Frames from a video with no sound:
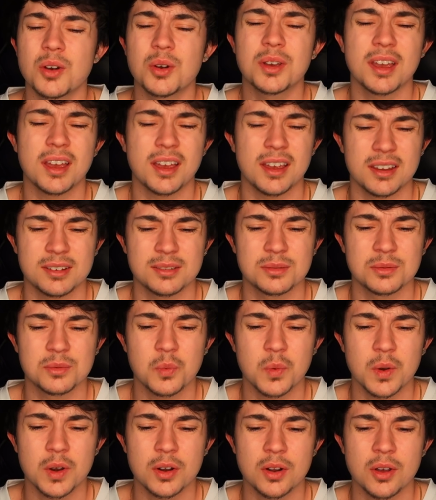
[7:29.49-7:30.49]
Okay,
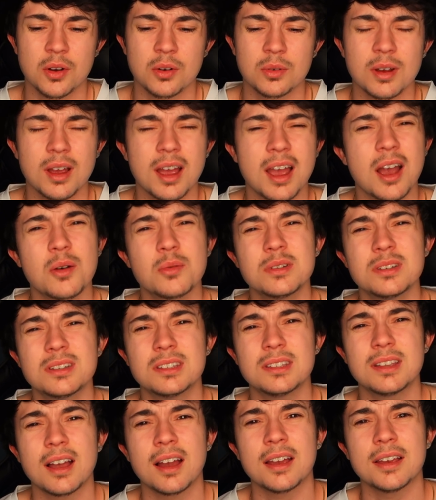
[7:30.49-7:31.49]
weirdo. How is
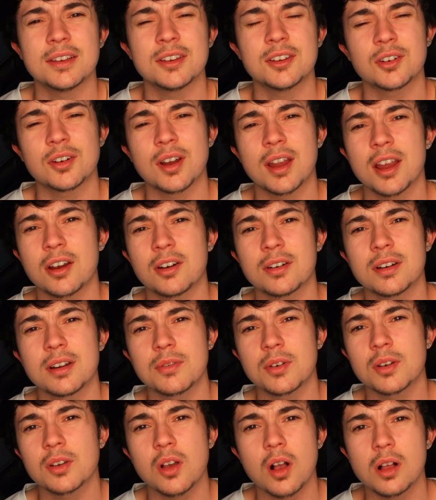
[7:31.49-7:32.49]
dyeing your hair a
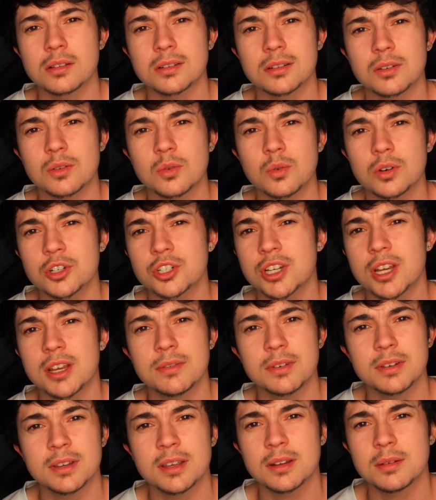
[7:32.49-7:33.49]
different color or
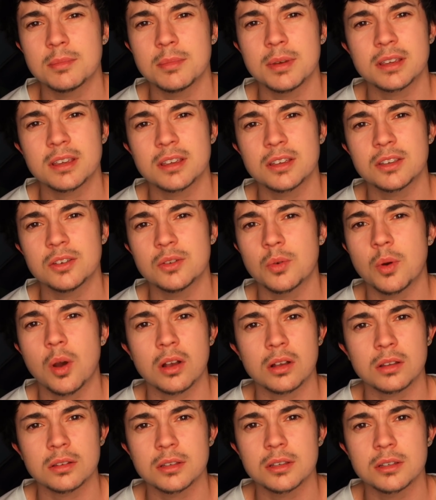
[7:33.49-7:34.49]
shaving it making you
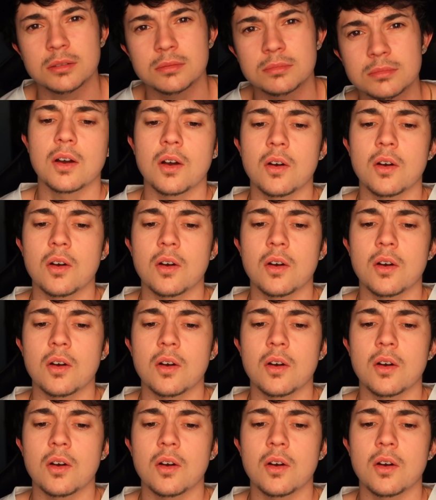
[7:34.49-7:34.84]
ugly?